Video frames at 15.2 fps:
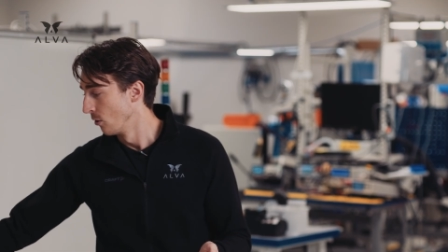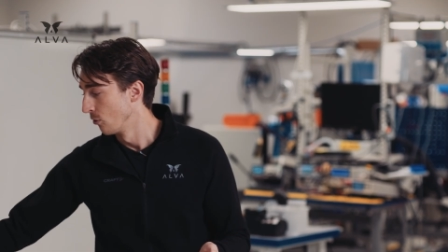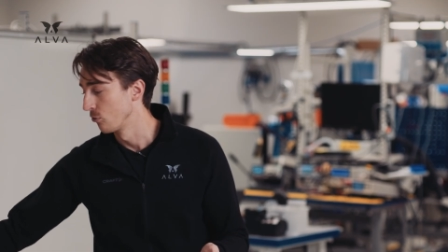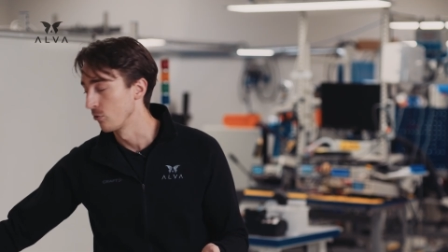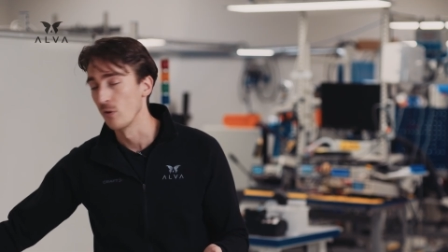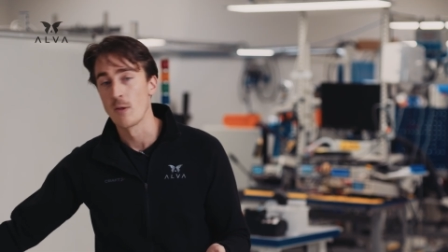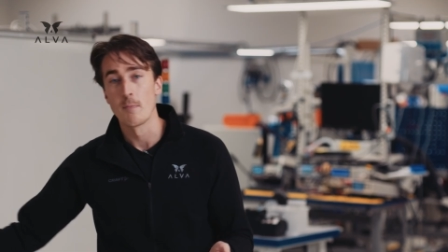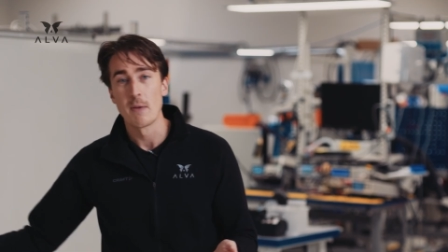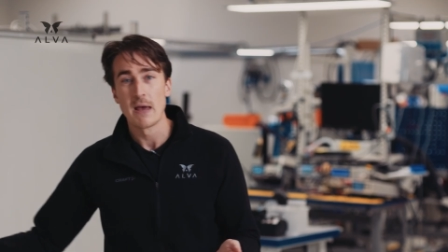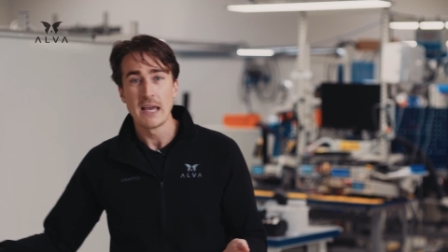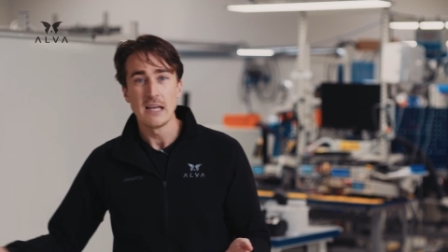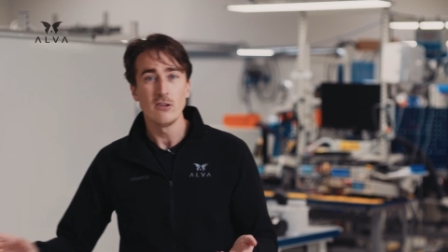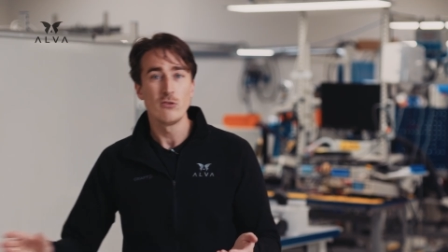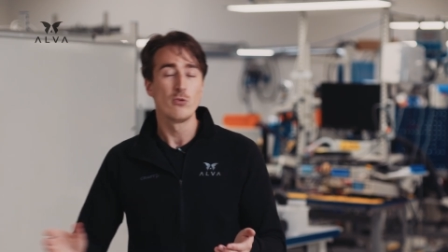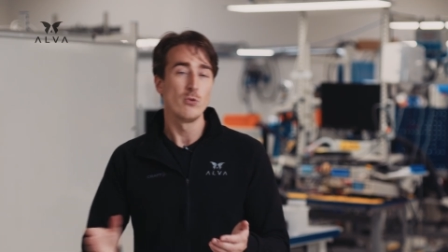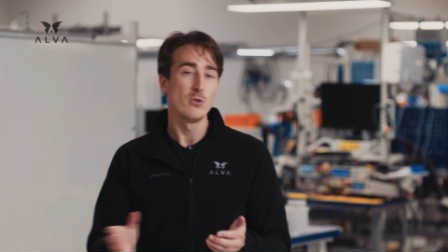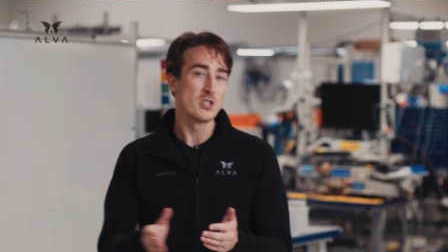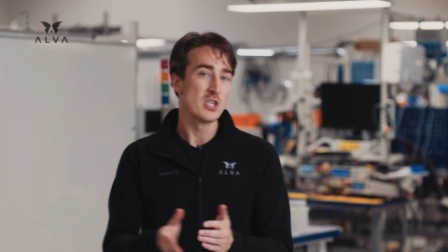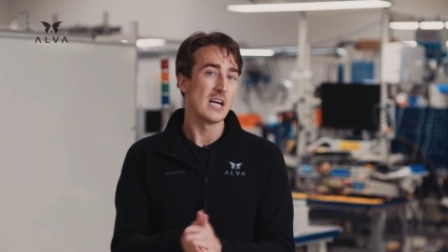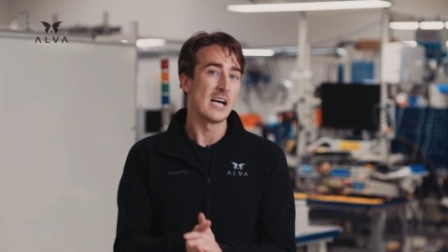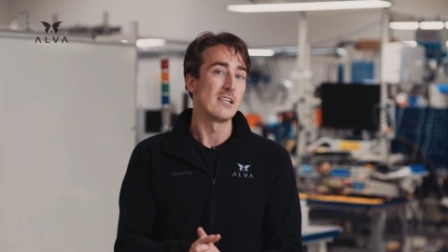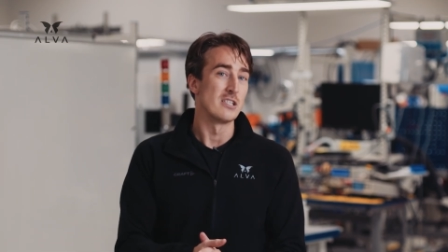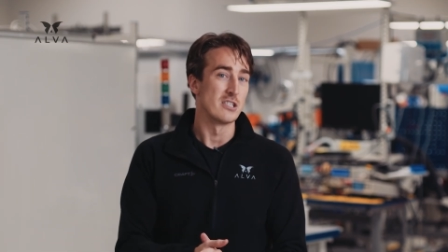So the main two
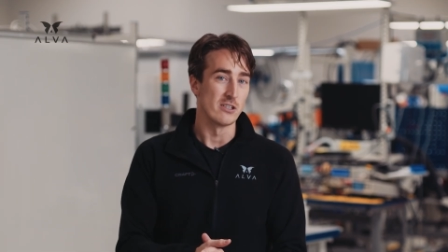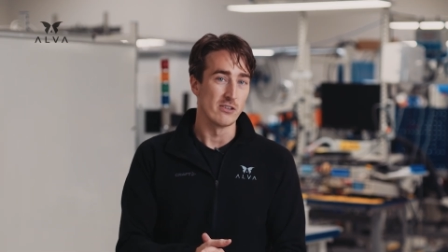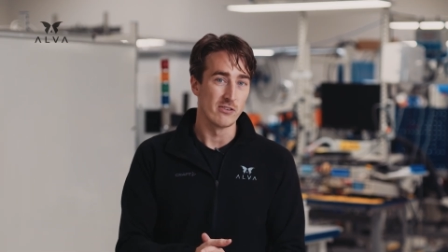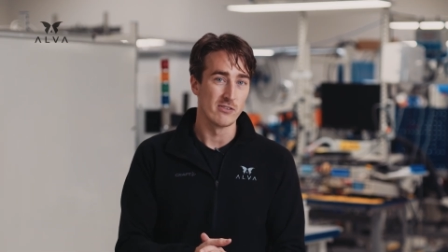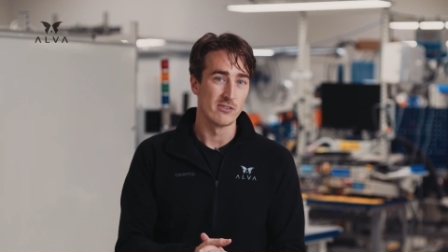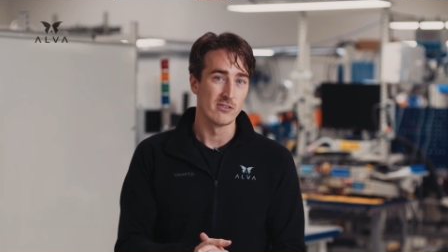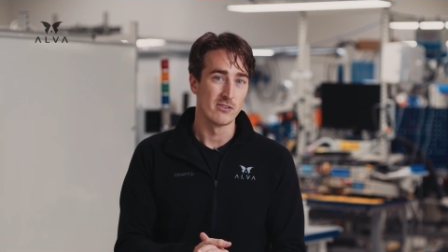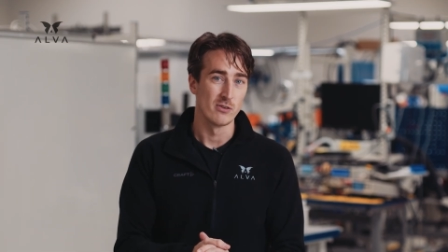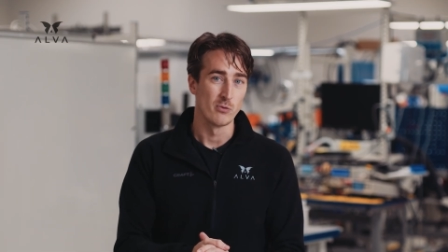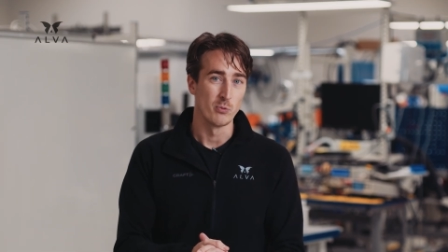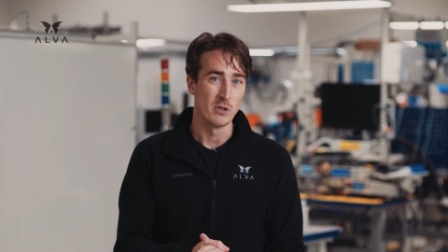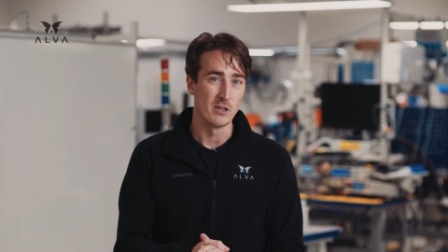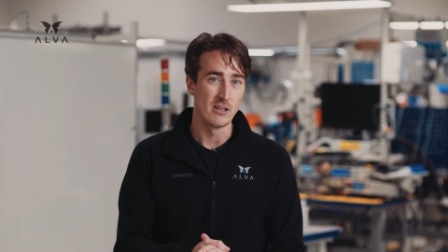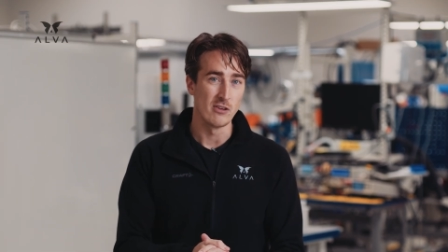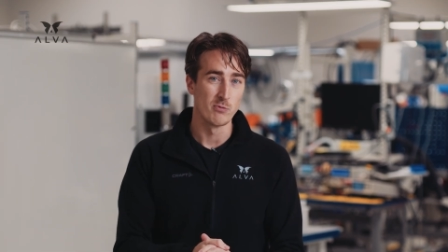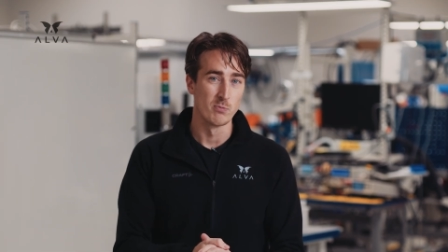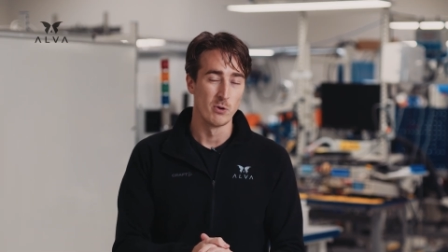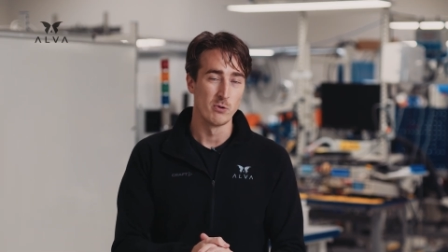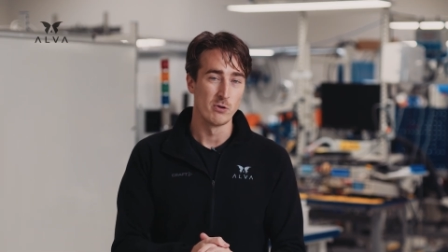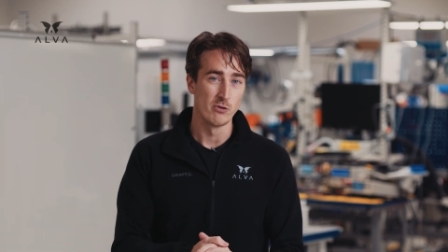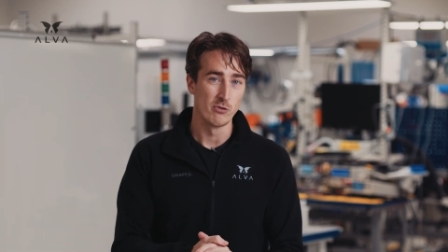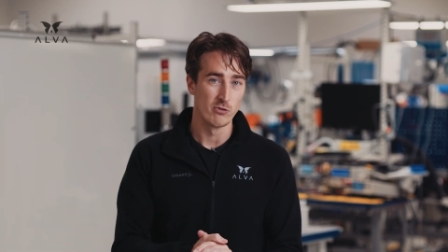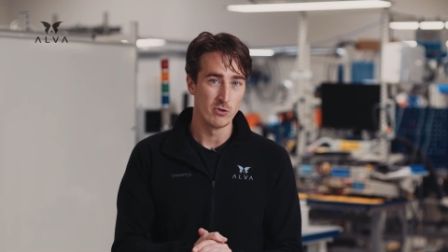challenges with these
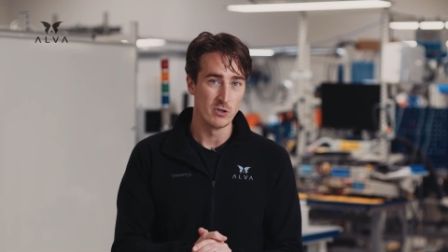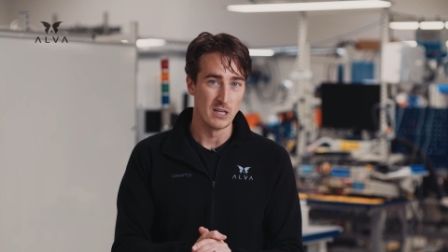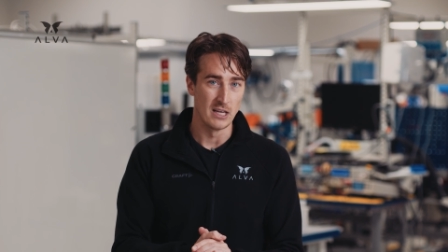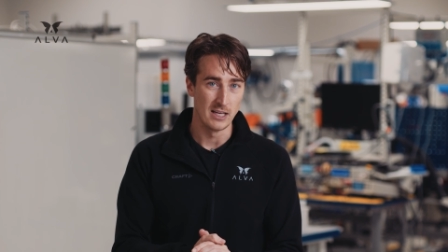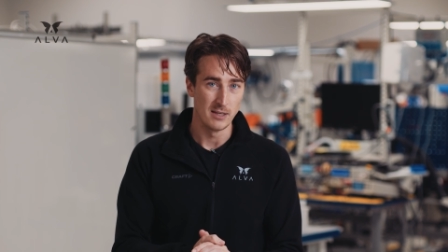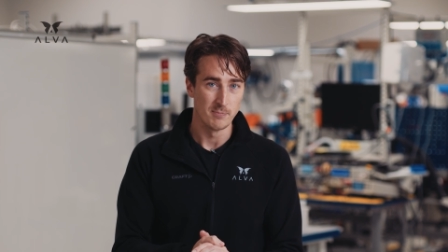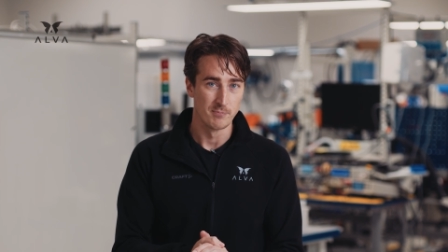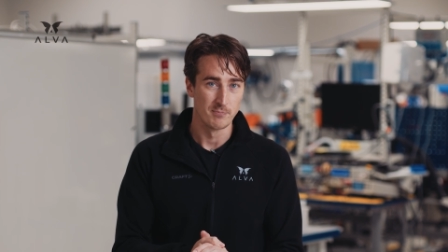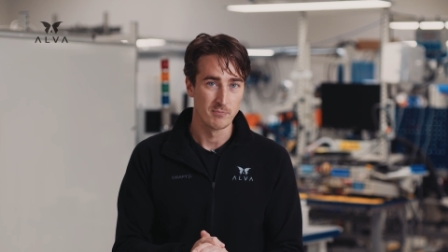motors today